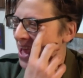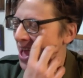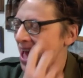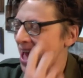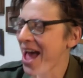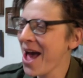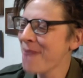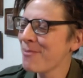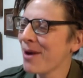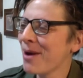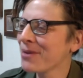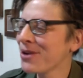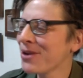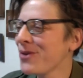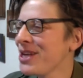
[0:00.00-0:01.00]
I'm
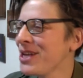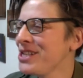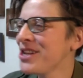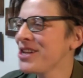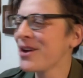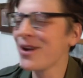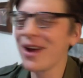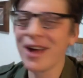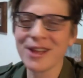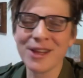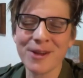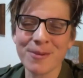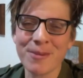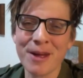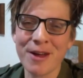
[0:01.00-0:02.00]
going to read you a
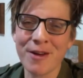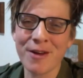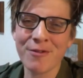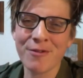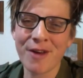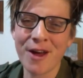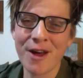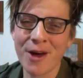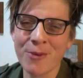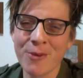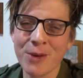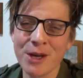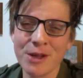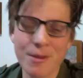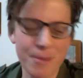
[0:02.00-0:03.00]
little bit of a
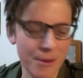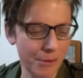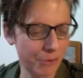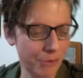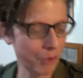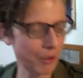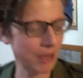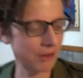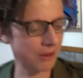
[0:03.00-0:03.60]
Winnie the Pooh story.